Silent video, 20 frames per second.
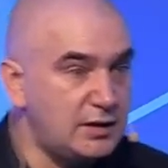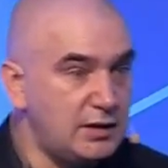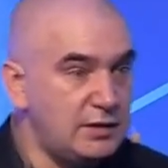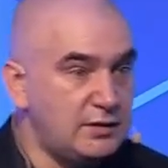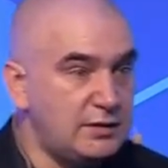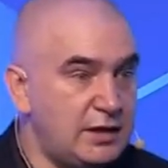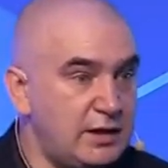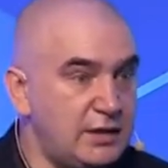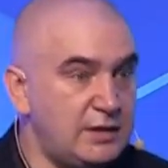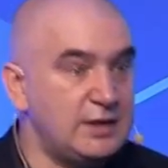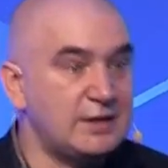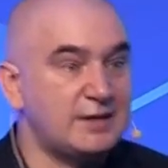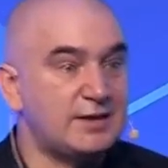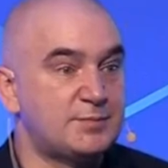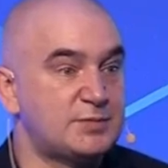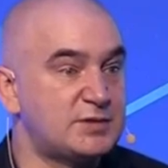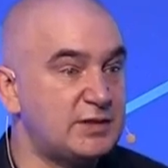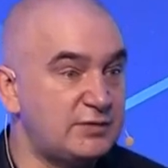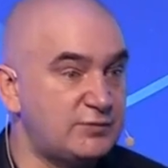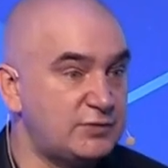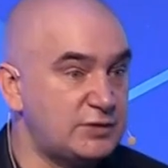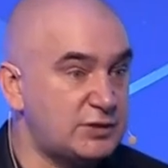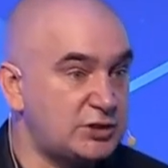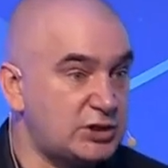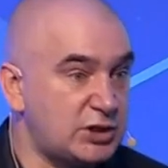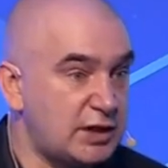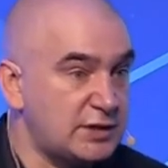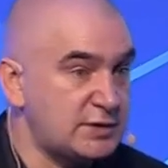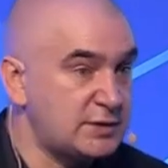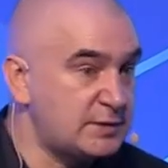They, they get upset with
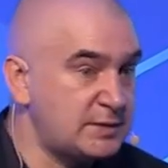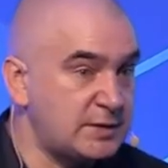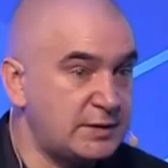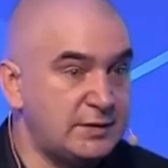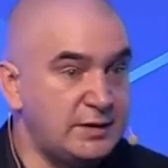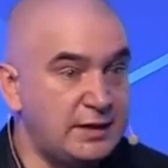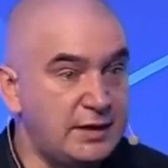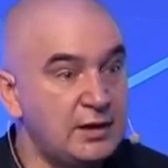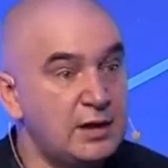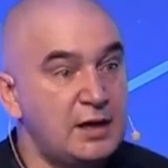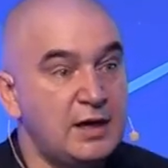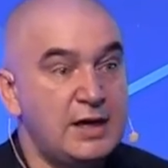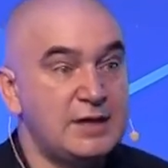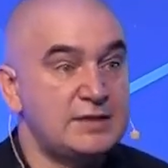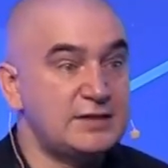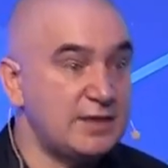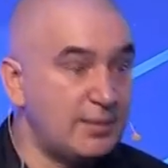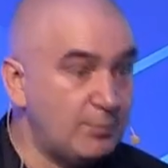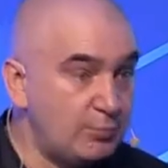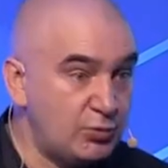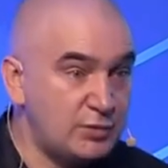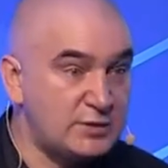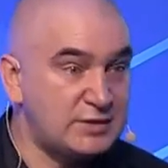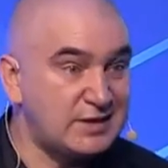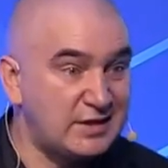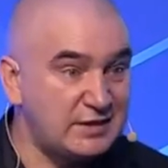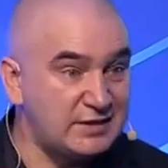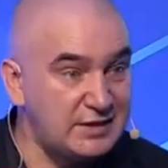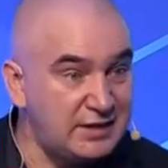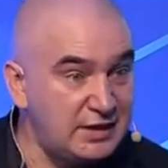each other, and they at some point
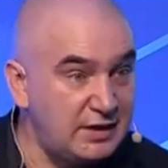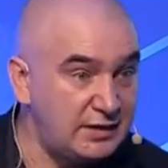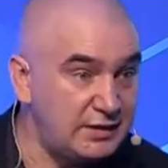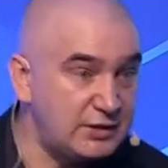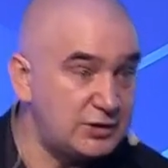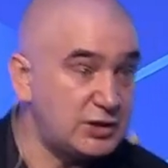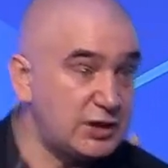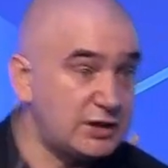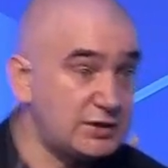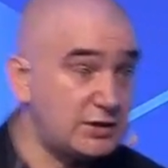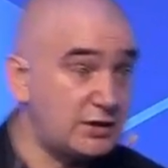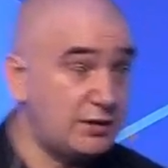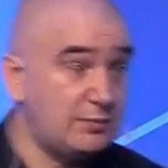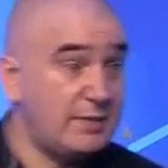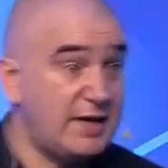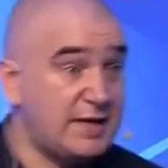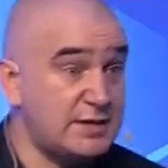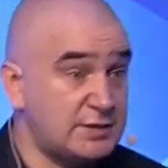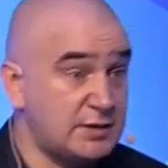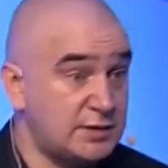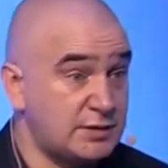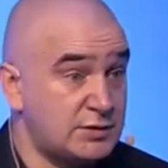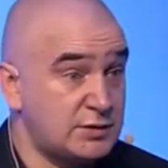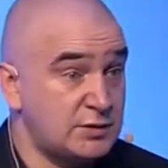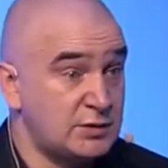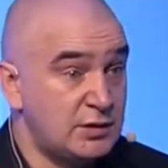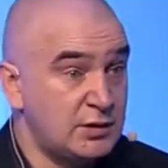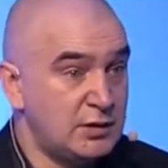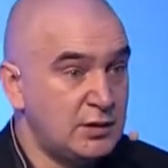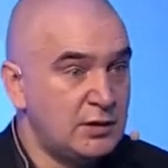start killing each other in
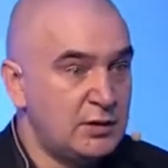masses.